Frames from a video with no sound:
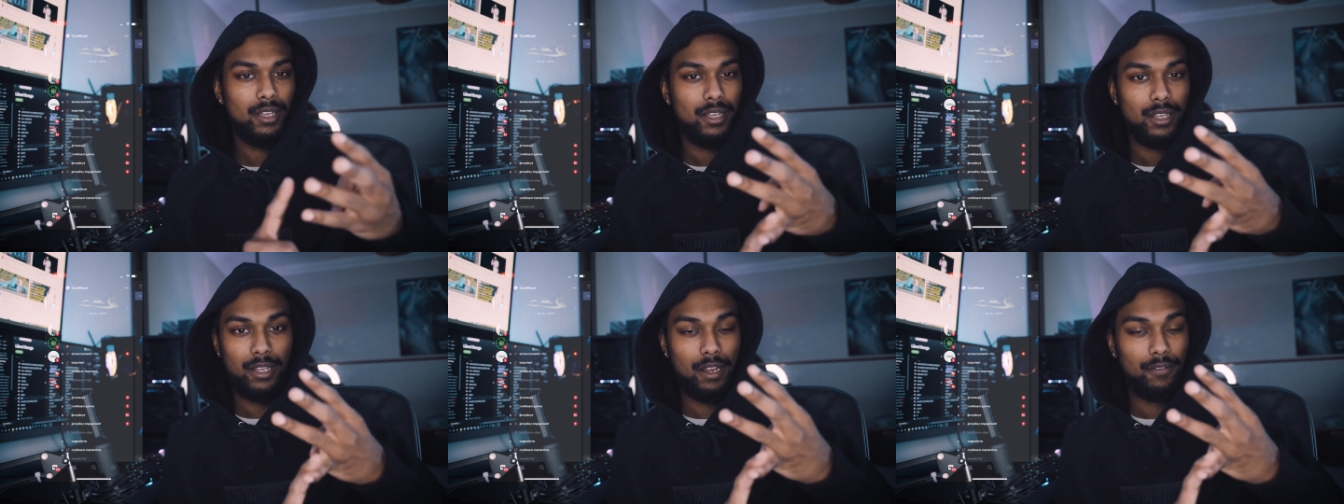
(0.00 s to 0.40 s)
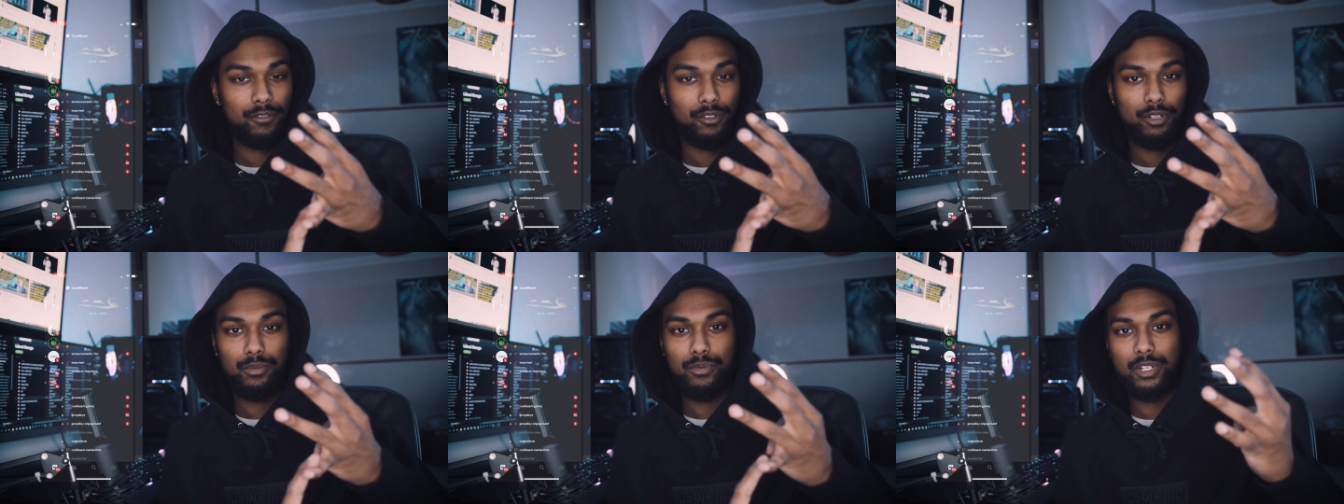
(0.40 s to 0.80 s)
have
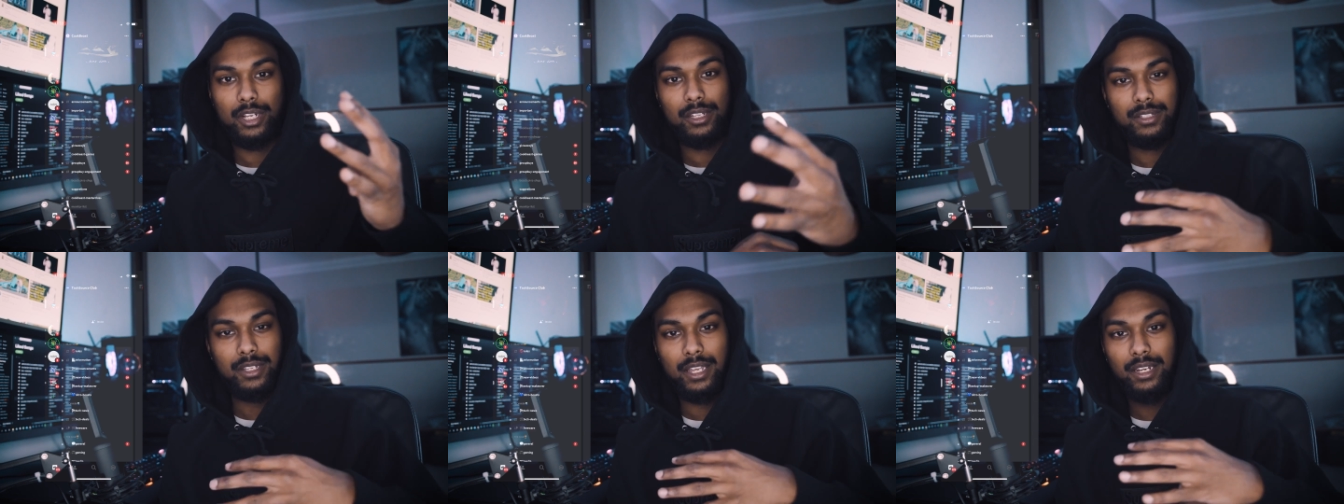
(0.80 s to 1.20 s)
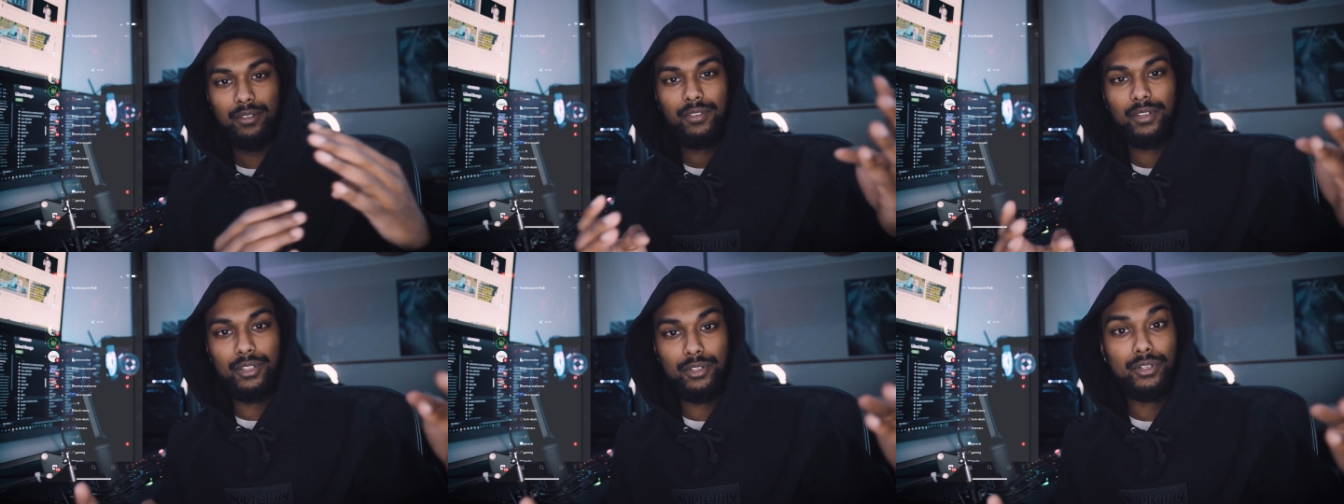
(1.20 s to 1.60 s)
group chats,
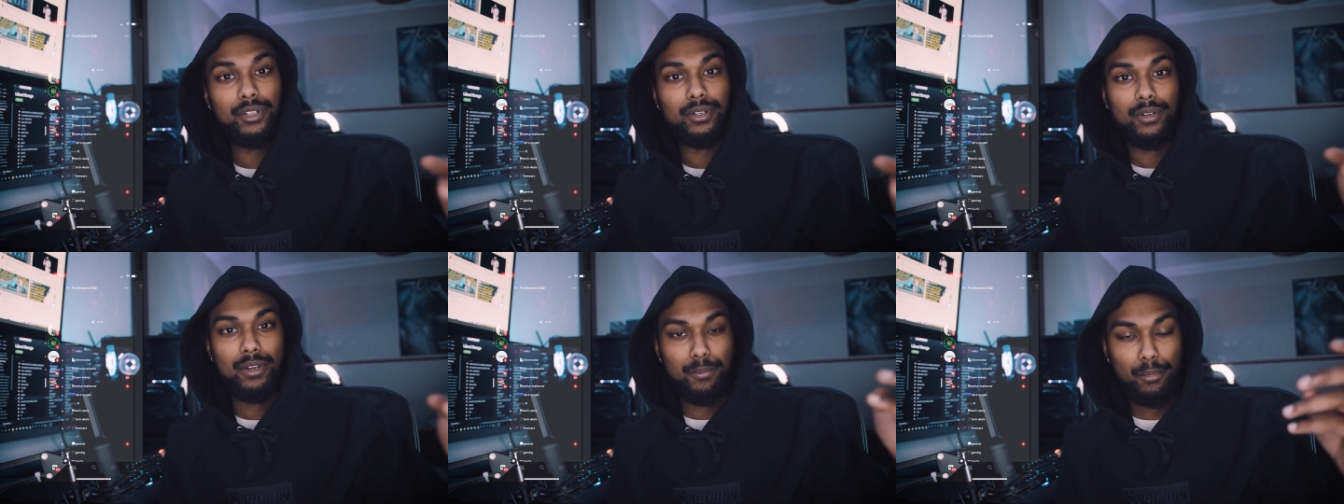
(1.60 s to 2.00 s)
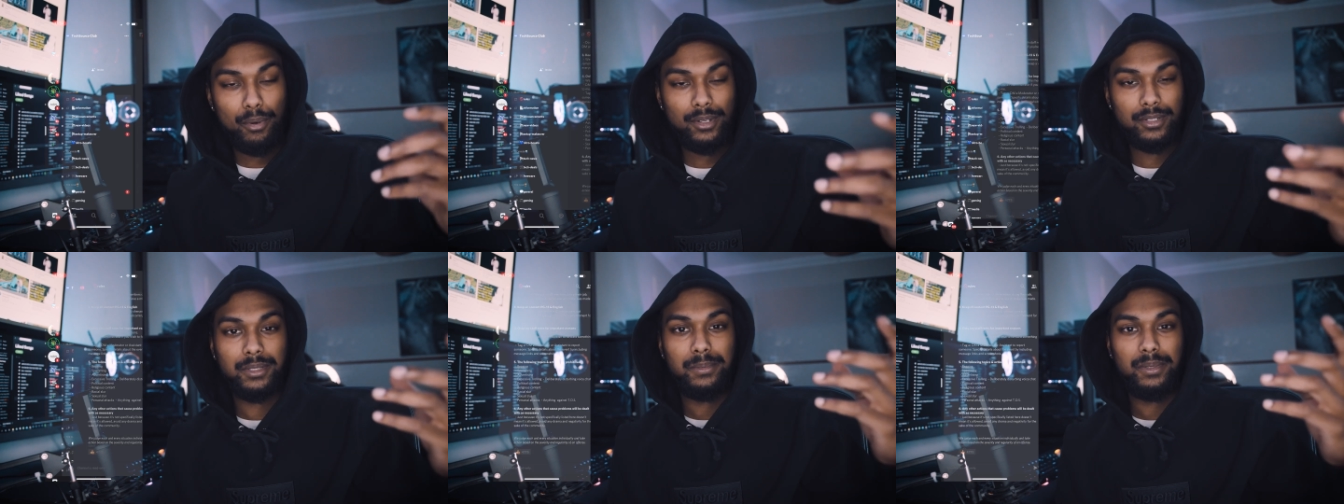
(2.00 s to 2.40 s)
anything you can
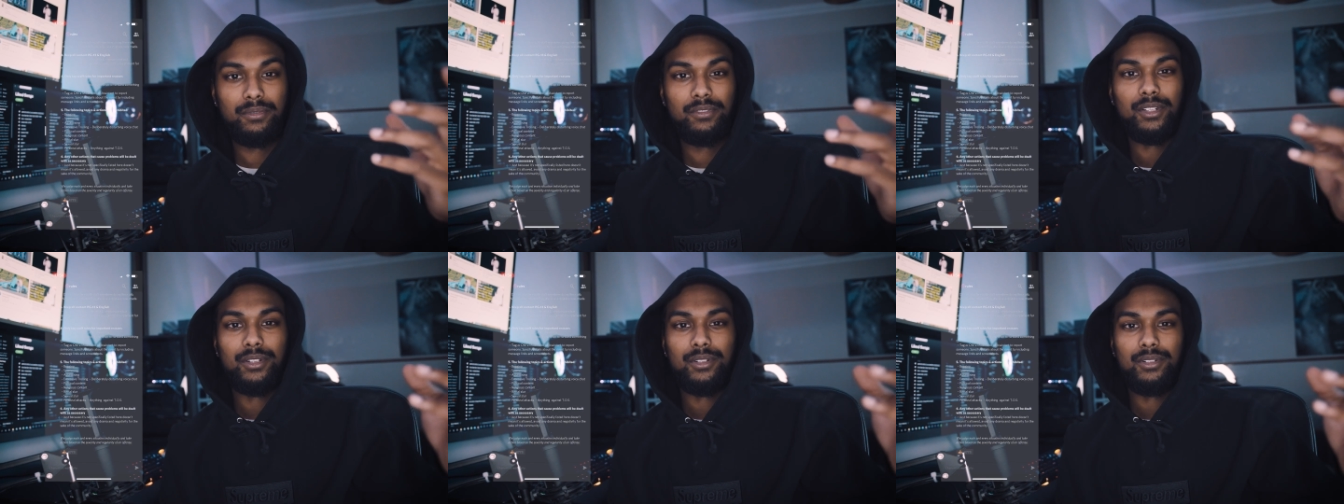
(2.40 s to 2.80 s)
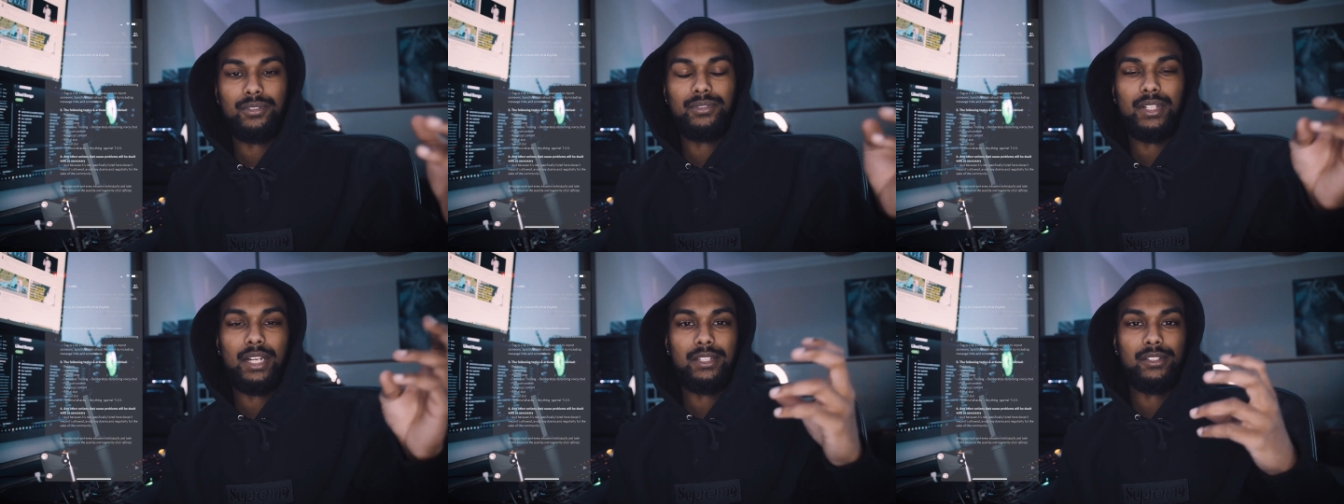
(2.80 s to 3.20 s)
possibly think of,
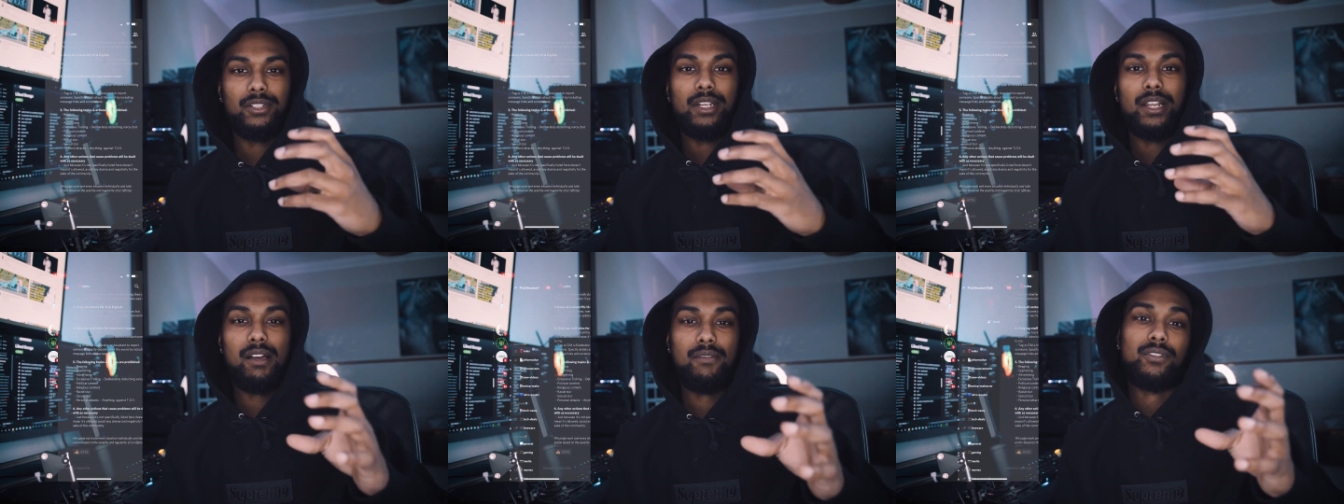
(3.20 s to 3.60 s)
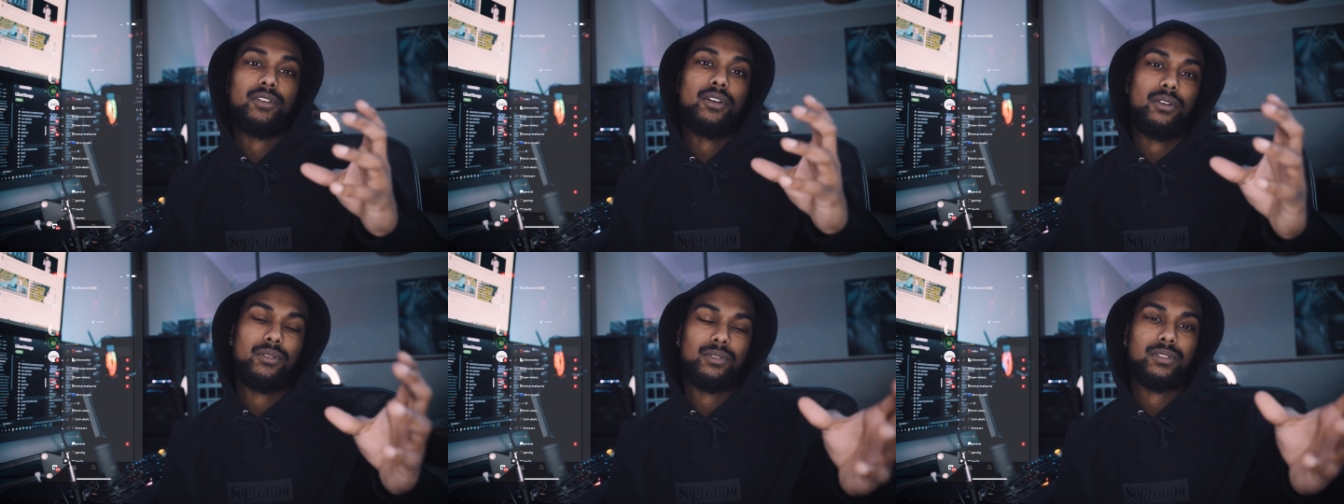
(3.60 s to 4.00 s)
and you can have your
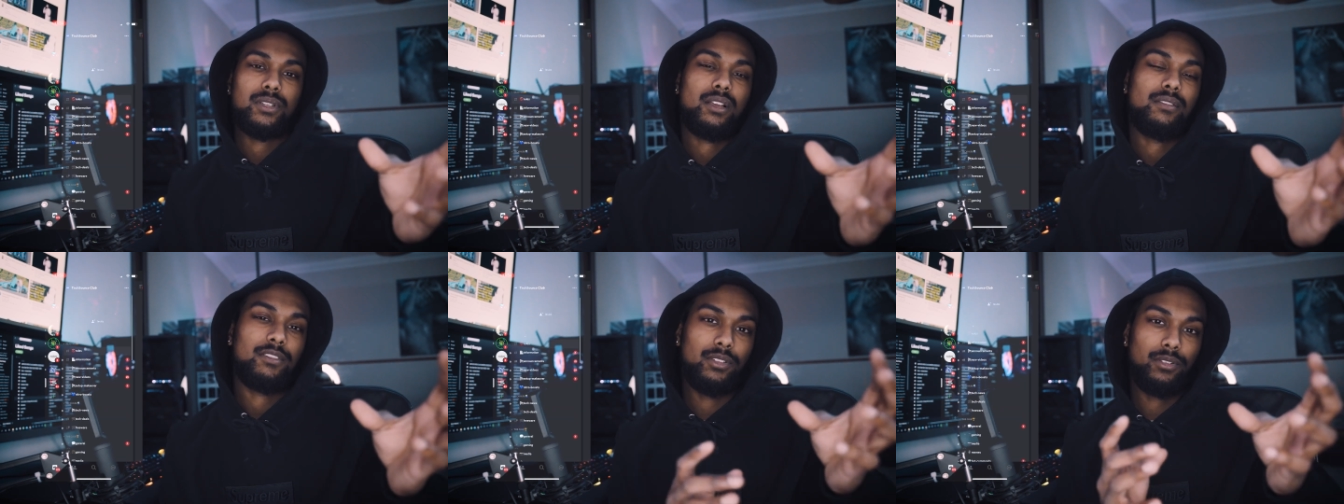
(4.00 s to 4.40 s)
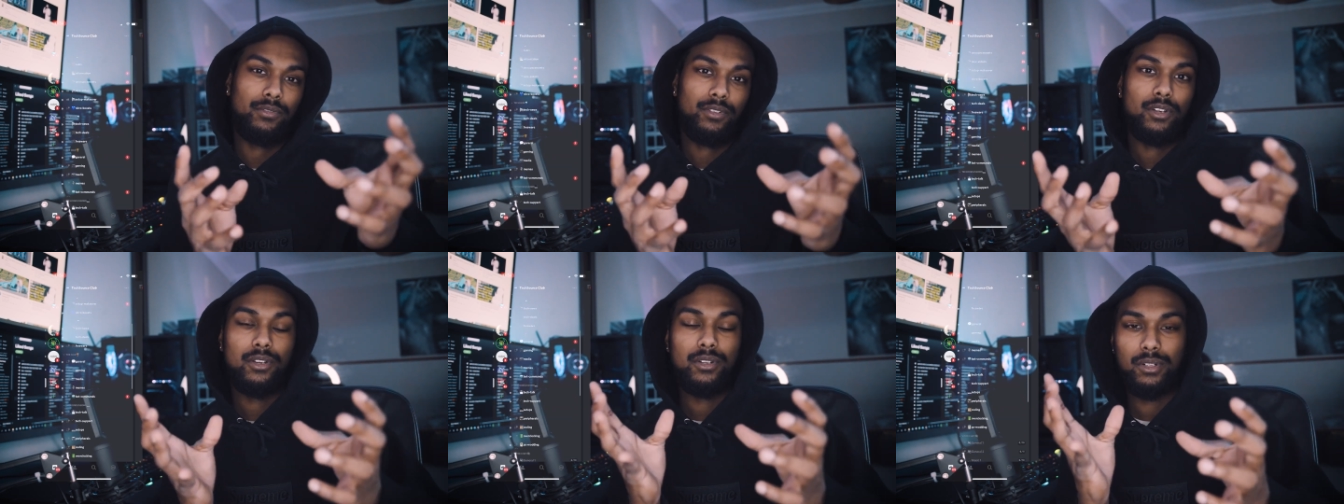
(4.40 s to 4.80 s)
own servers with your
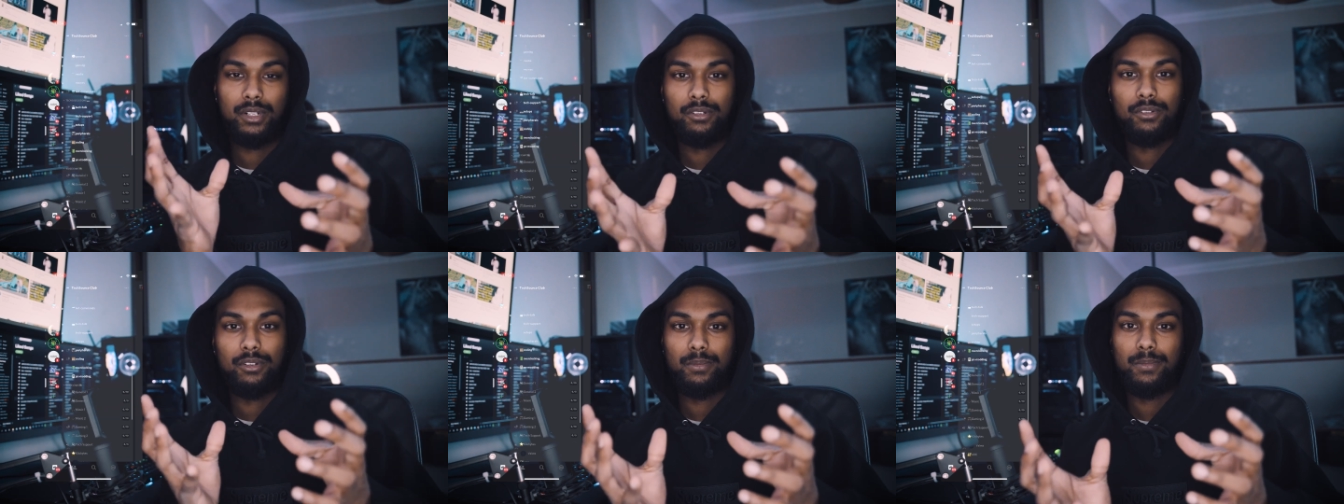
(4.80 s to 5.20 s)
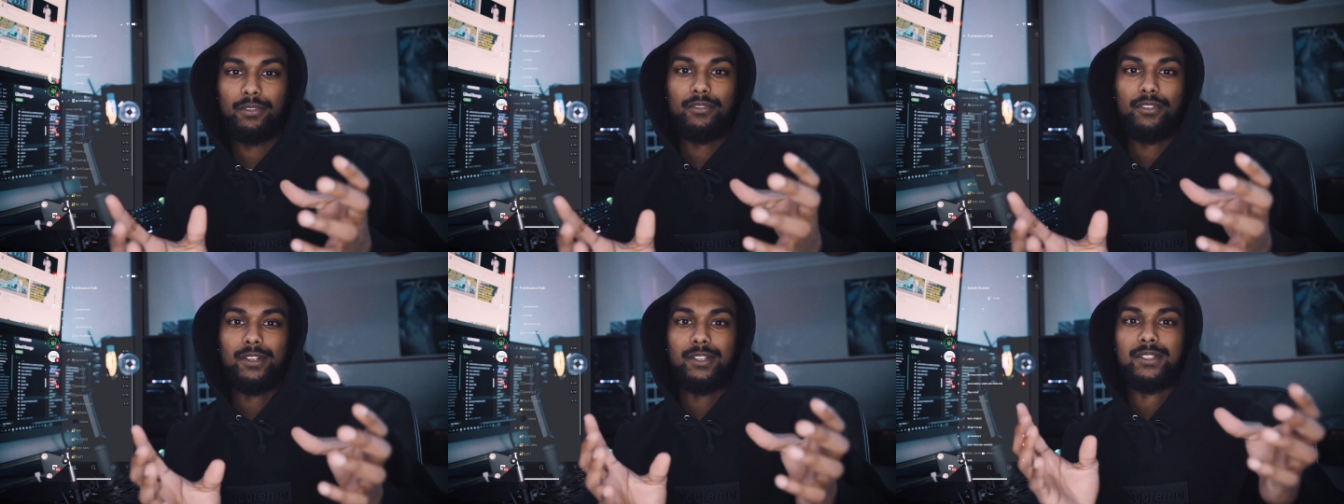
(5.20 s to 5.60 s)
own little group of
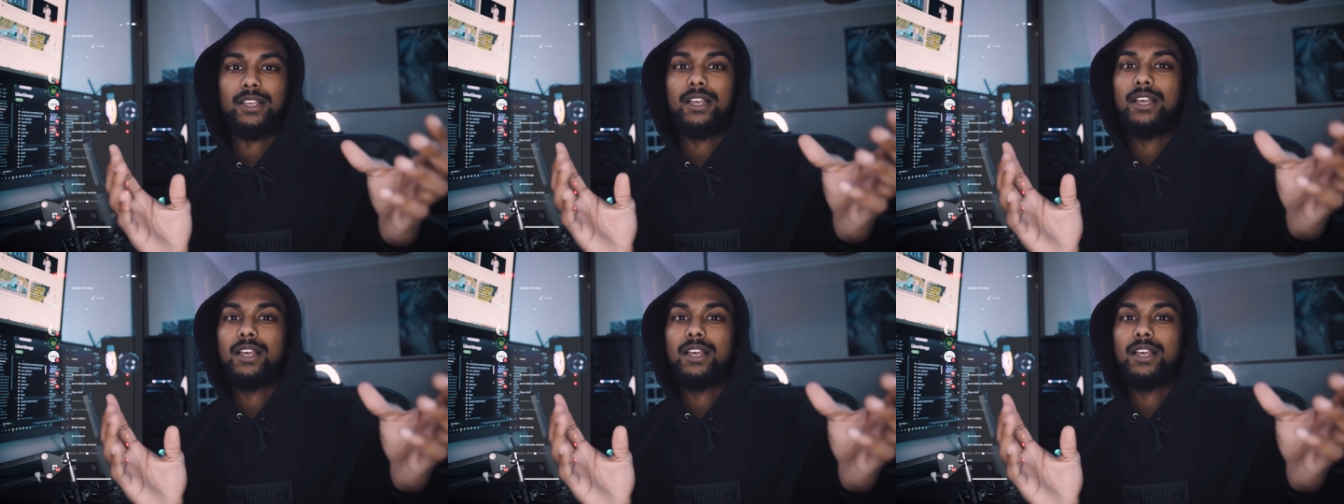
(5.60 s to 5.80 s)
friends,